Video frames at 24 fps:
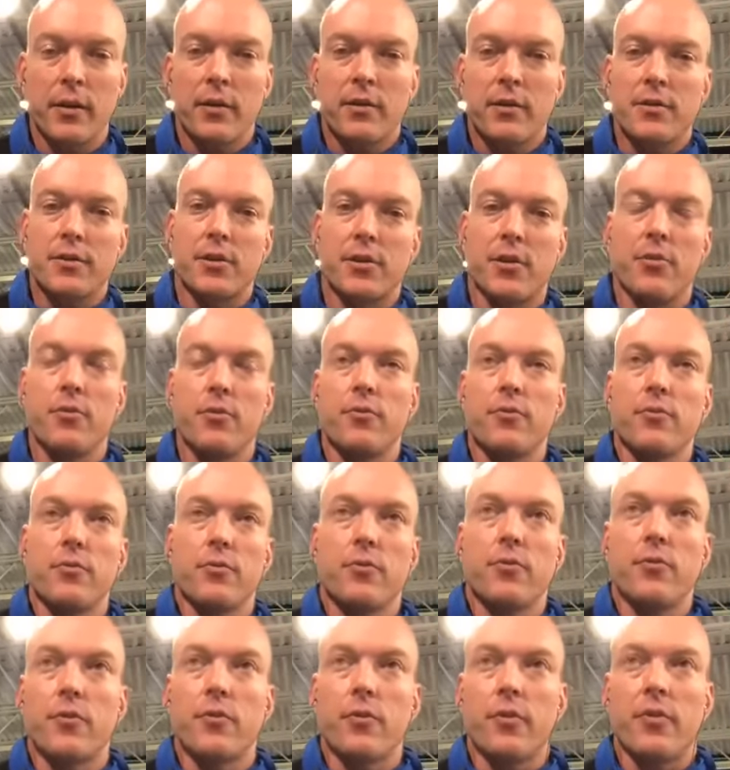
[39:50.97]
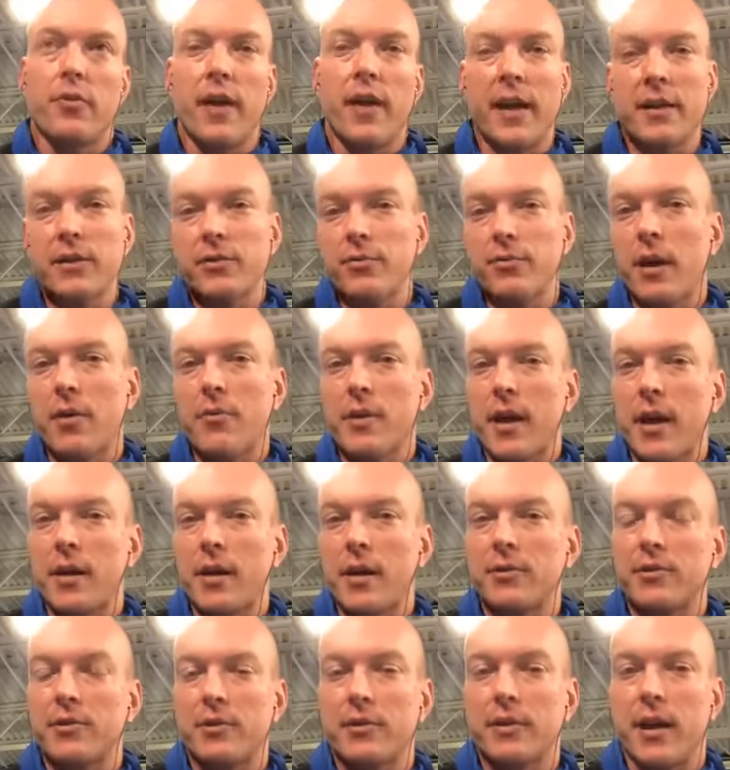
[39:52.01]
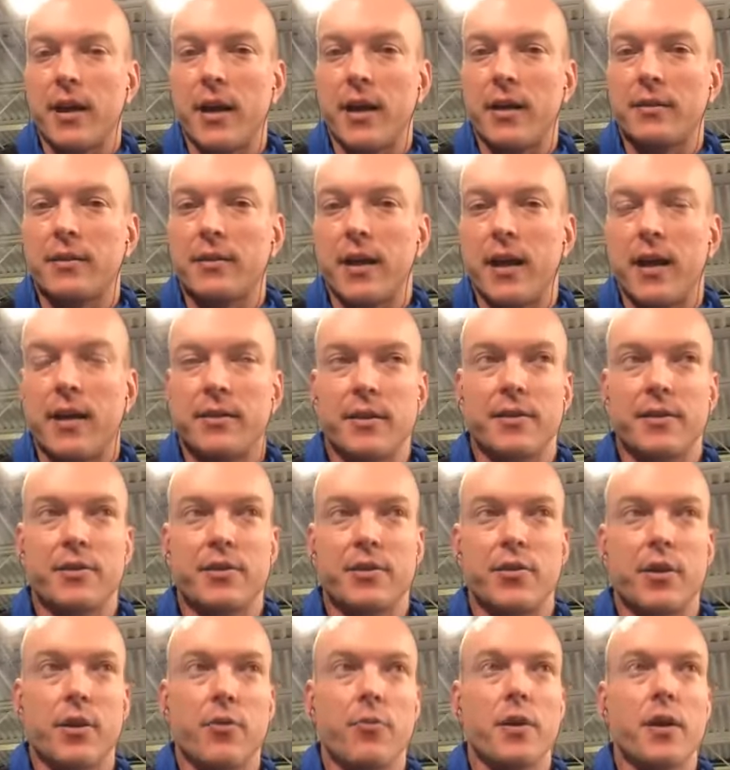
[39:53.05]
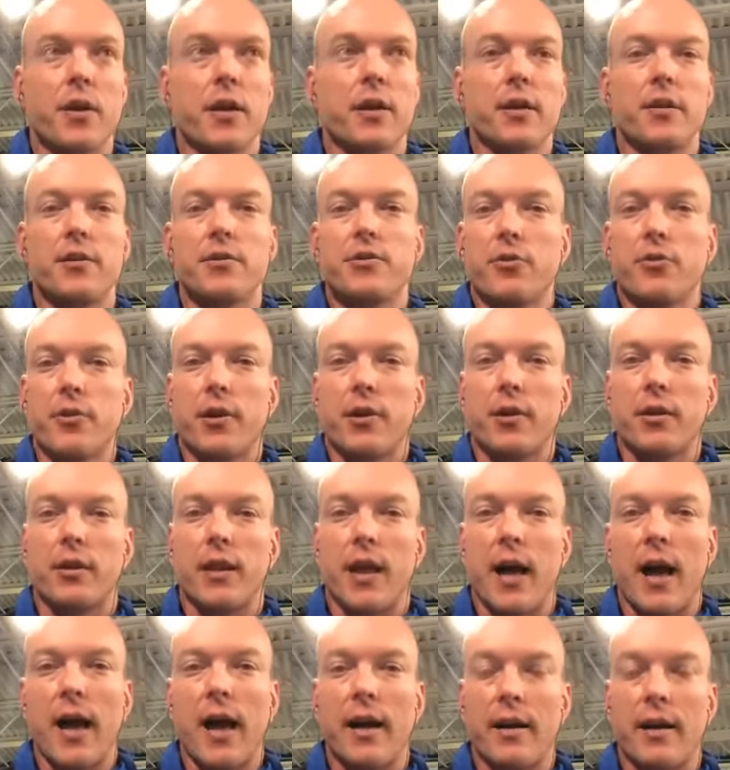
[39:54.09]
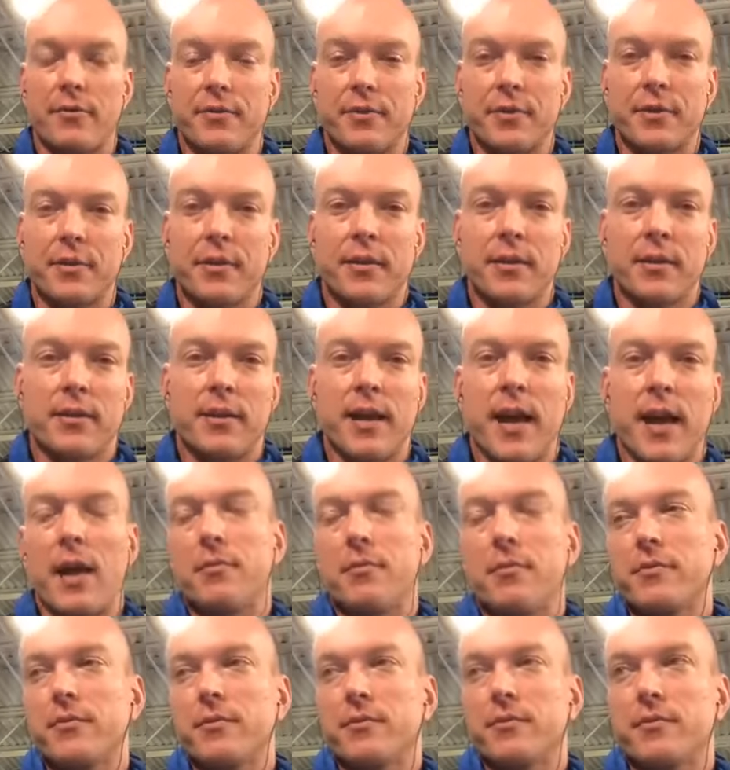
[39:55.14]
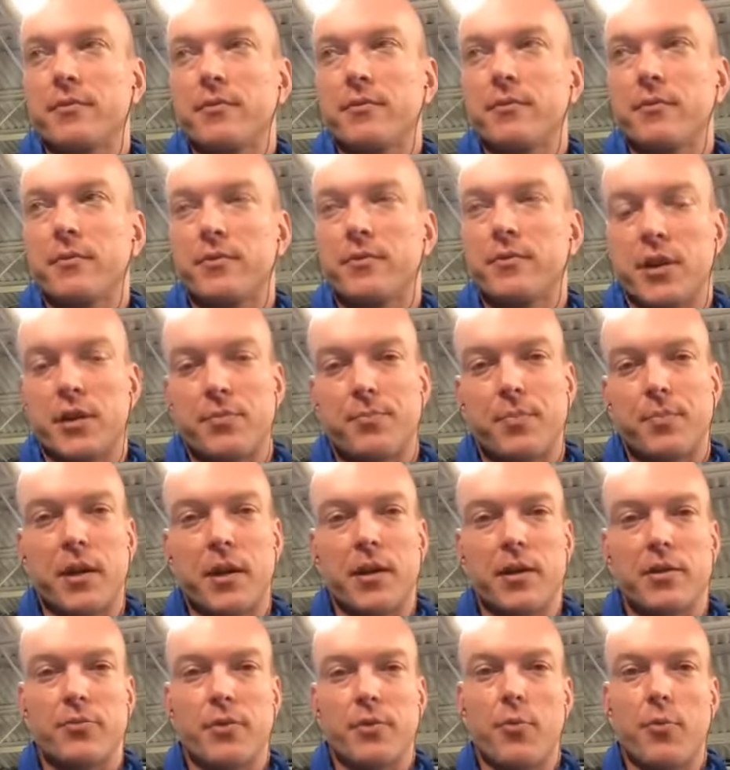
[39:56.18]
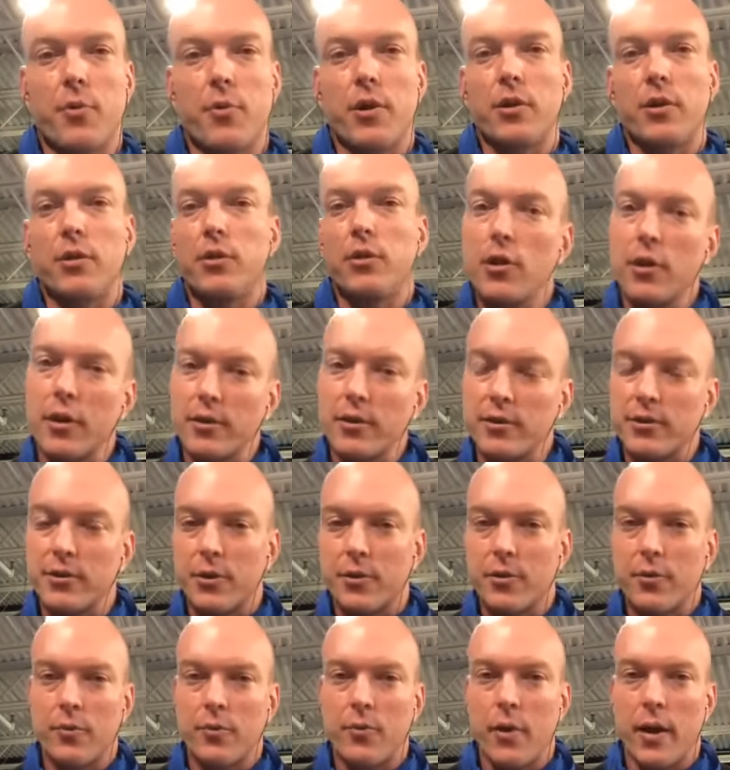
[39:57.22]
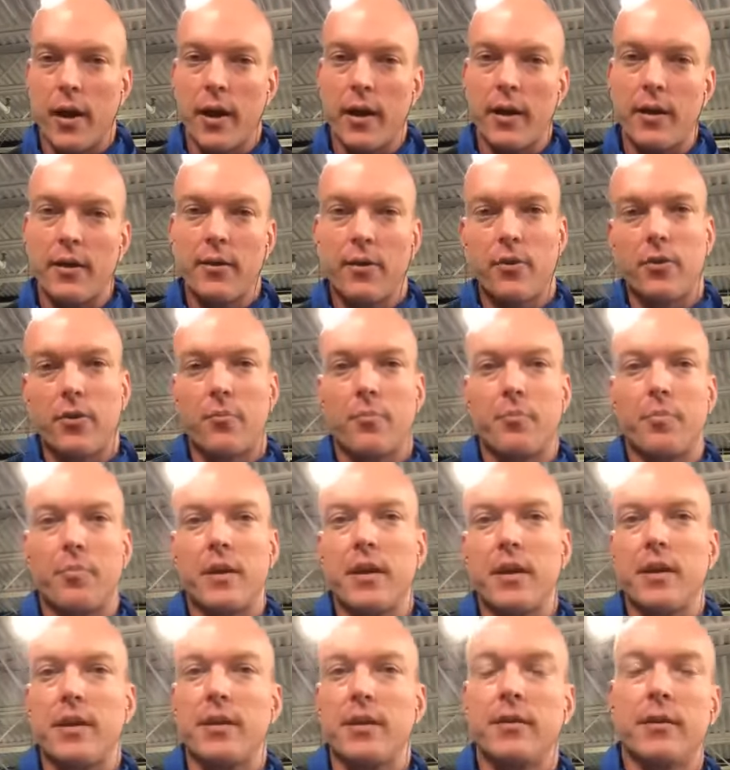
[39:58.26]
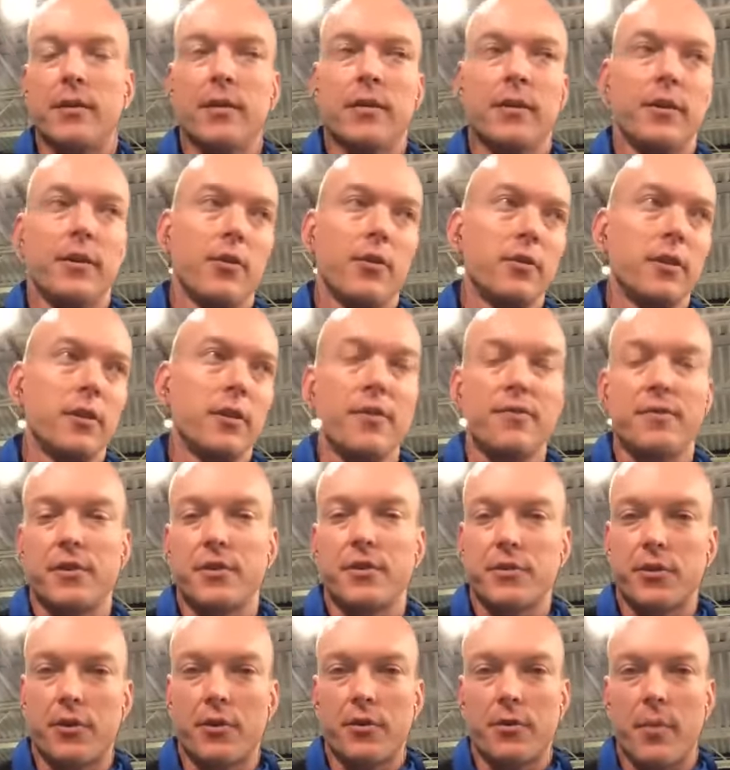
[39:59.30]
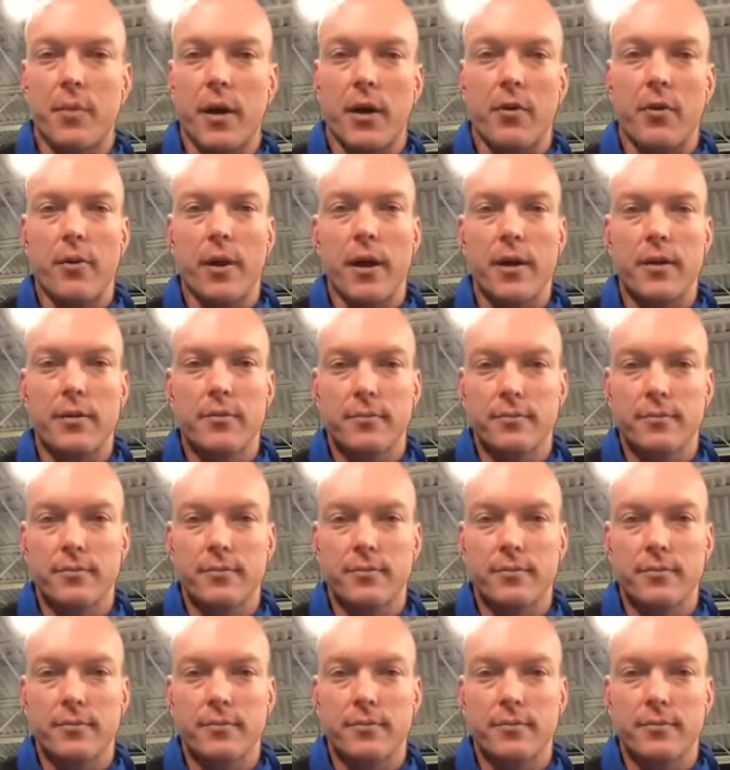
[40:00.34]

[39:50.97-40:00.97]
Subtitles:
So that's why we exercise, guys. It's so that we can enjoy our lives, not just because we want to look a certain way or lift a certain amount of weight.